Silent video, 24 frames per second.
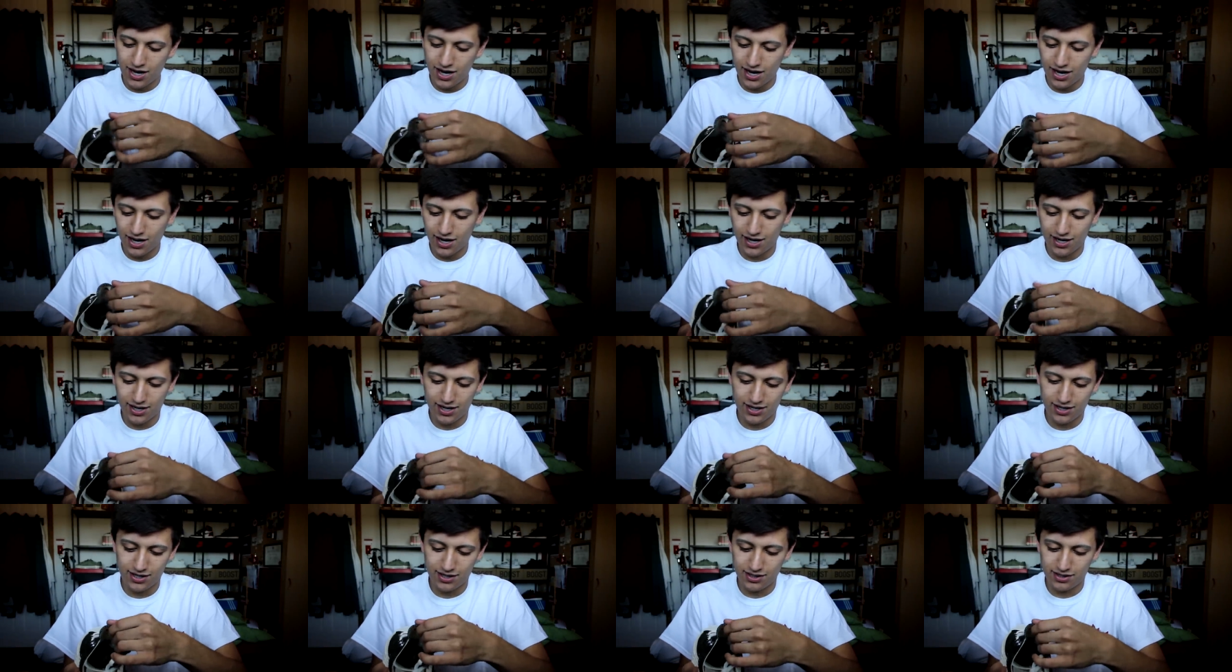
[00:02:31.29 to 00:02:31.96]

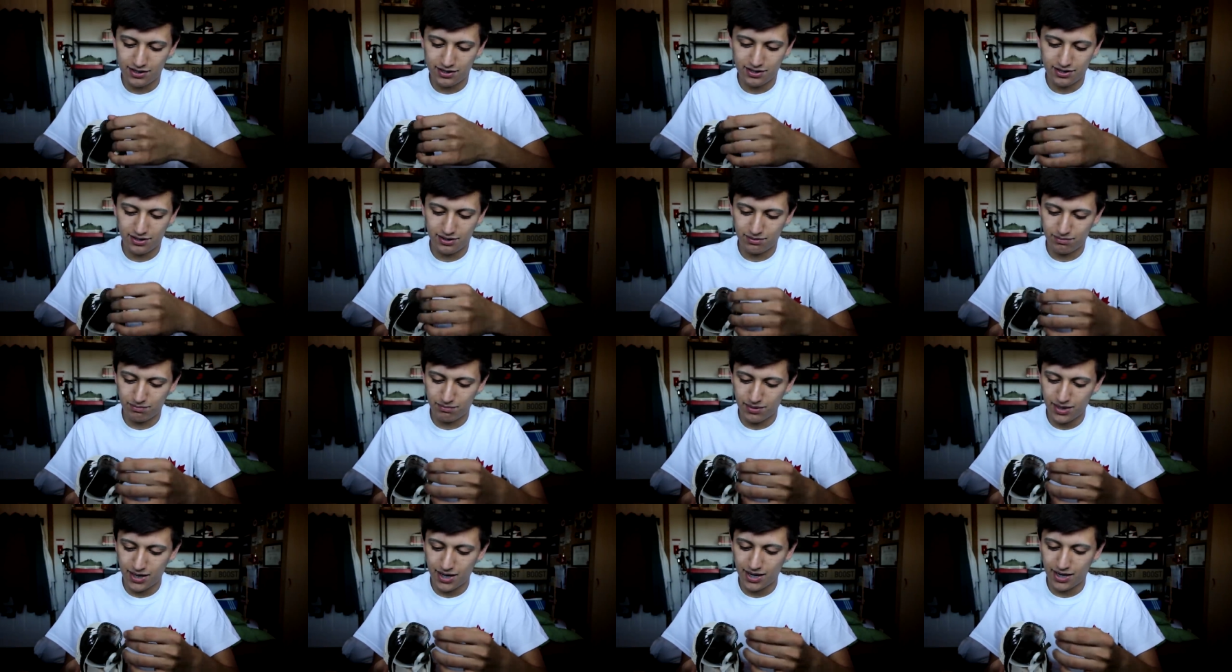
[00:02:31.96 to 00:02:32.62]
and
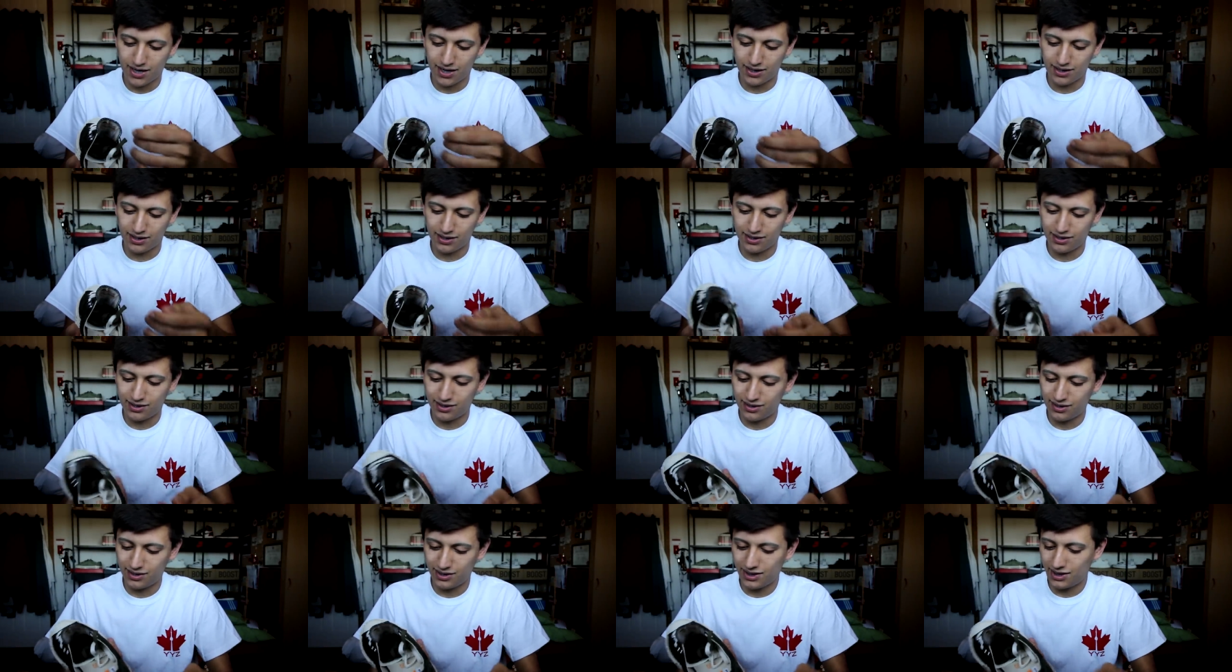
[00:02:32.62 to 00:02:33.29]
man,
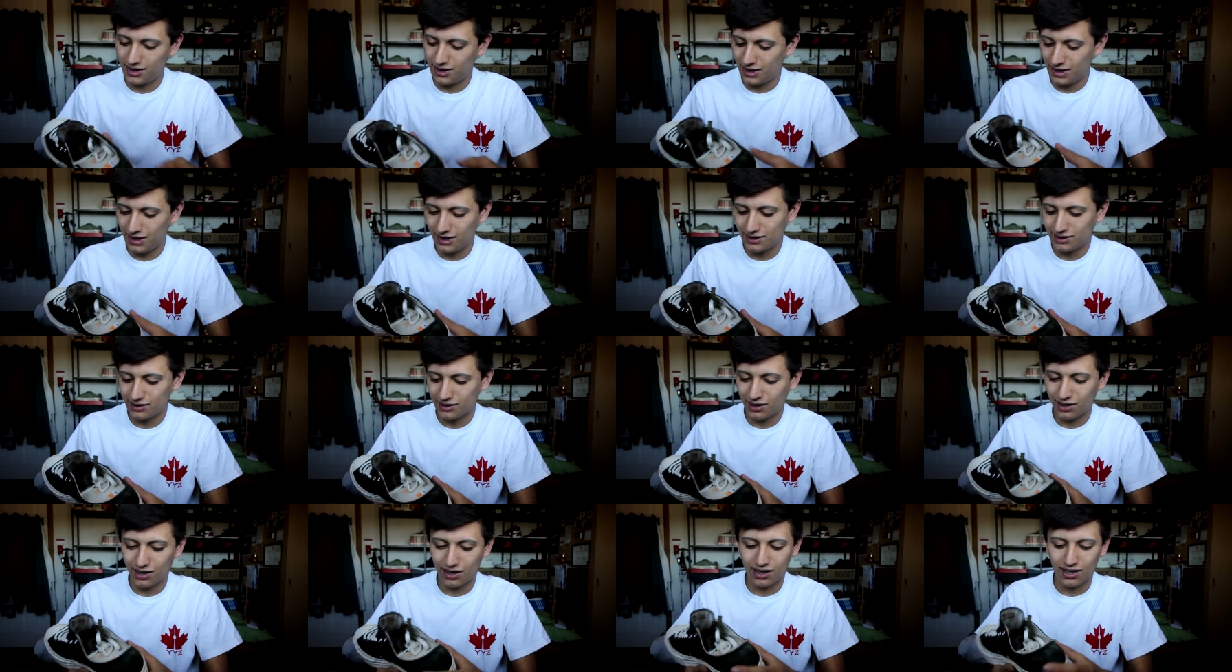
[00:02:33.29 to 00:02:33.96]
these
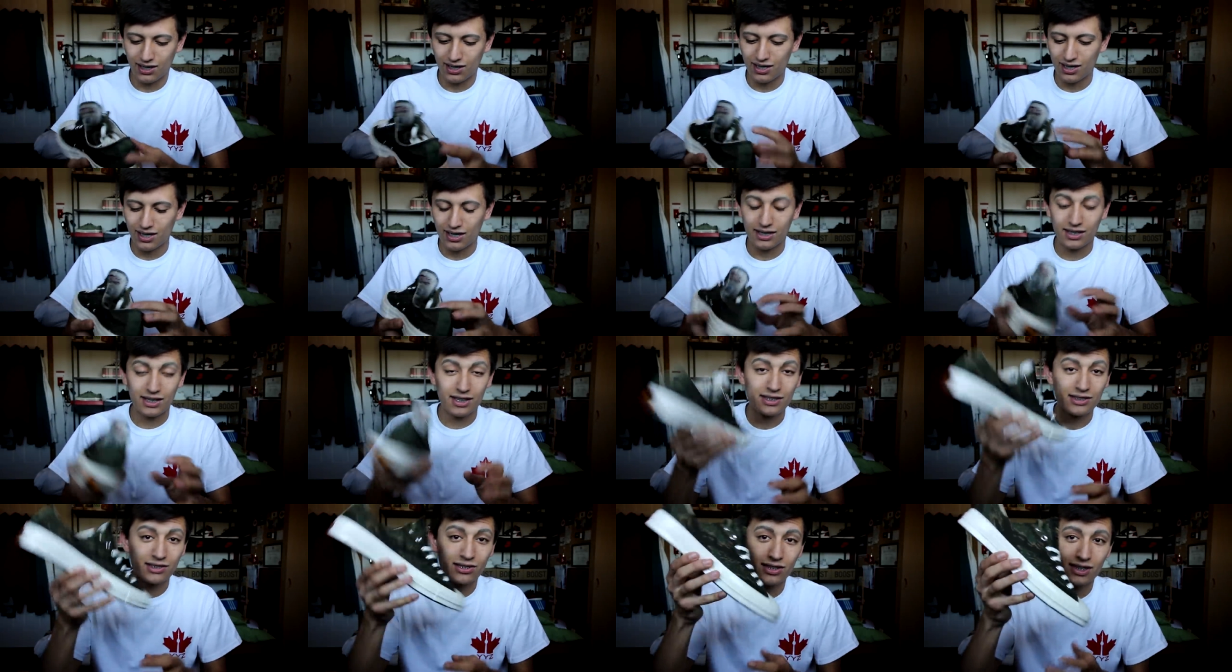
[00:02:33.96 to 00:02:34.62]
are
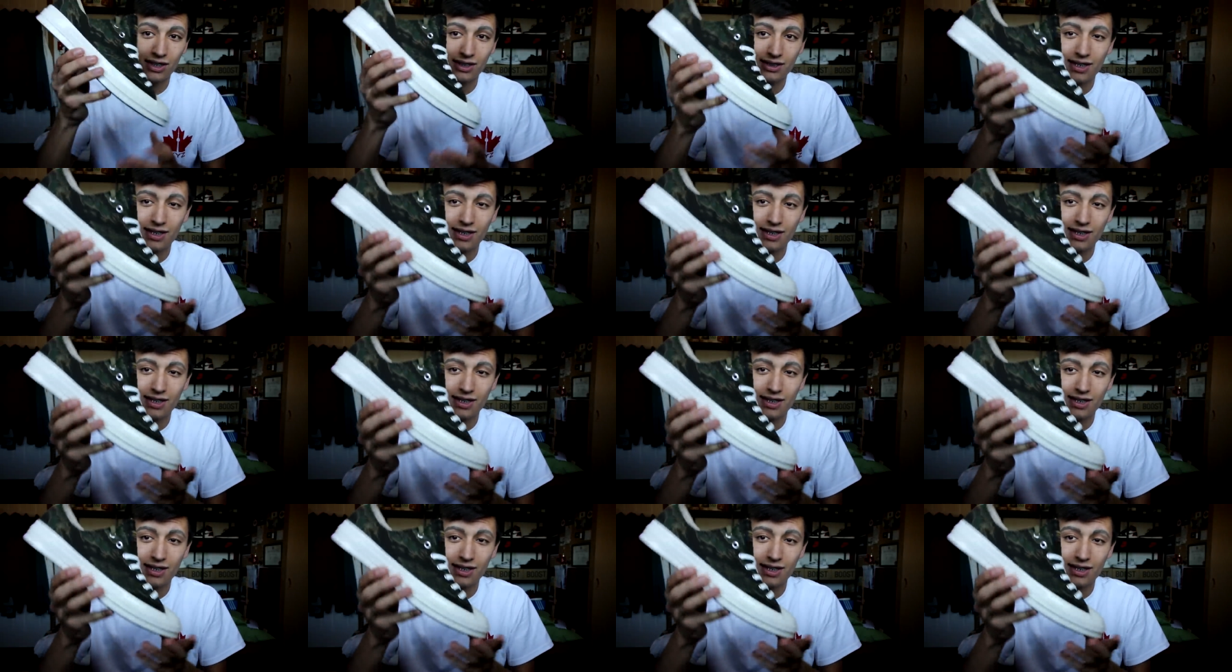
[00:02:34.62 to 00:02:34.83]
in the